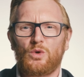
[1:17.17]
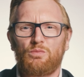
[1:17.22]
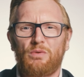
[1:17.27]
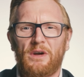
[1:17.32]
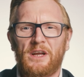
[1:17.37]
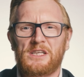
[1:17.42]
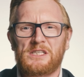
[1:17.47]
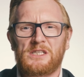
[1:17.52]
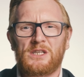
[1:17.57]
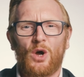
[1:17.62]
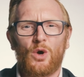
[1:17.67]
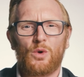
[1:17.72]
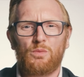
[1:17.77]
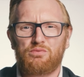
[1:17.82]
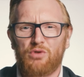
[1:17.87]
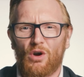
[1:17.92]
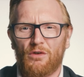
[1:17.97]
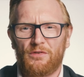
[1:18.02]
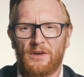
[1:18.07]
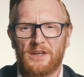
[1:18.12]
brings no
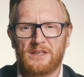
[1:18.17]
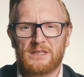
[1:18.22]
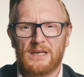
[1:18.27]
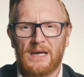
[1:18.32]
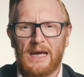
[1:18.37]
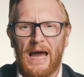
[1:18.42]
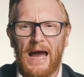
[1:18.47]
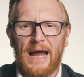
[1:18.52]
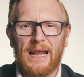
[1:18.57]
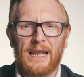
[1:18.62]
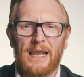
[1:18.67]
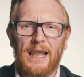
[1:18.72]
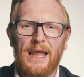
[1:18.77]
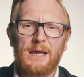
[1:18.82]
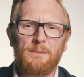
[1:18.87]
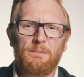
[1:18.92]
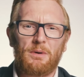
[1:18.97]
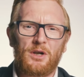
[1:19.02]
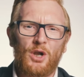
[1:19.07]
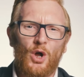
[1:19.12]
profit and
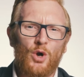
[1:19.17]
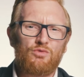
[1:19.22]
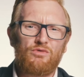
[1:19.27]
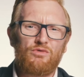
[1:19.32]
labour no